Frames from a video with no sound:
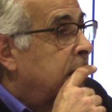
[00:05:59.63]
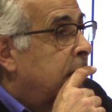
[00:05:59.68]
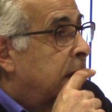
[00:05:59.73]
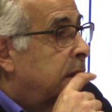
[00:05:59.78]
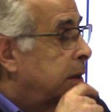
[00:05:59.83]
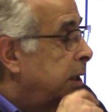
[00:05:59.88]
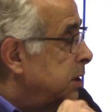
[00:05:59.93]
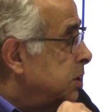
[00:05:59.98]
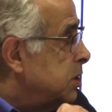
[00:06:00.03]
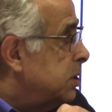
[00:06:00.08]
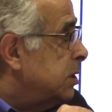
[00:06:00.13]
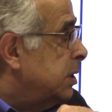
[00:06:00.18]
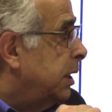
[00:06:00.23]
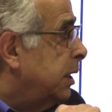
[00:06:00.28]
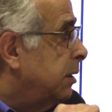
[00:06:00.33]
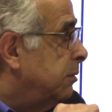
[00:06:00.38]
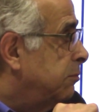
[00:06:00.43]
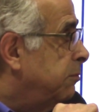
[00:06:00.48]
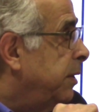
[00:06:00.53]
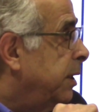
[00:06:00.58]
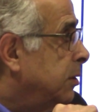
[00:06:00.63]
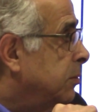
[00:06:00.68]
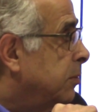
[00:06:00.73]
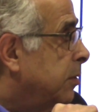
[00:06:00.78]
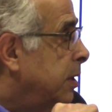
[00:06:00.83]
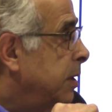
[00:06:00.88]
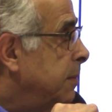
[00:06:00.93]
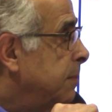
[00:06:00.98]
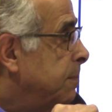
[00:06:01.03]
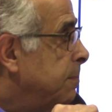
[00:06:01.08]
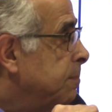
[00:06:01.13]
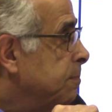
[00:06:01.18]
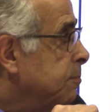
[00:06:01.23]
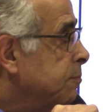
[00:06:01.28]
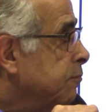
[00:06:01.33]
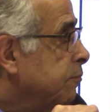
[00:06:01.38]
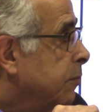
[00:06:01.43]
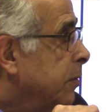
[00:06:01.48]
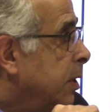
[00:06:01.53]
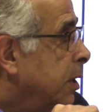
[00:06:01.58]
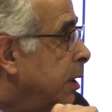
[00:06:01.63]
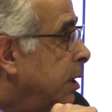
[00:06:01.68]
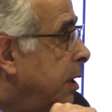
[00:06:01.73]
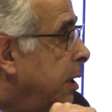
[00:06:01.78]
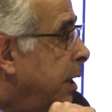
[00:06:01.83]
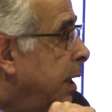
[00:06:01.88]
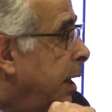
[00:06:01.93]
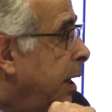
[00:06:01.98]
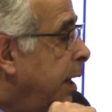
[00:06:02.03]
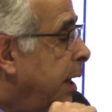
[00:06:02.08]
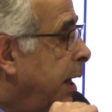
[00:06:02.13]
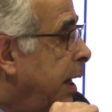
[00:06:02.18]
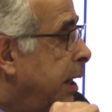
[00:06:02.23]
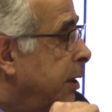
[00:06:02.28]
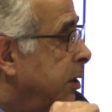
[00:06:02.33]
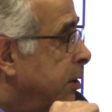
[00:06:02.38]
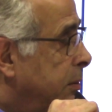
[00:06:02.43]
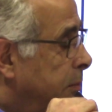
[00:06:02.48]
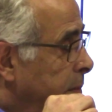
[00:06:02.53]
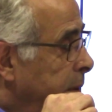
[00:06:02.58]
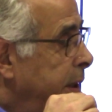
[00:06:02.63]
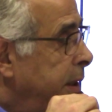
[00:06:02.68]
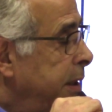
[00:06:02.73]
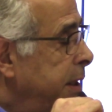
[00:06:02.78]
a legislative victory. And there really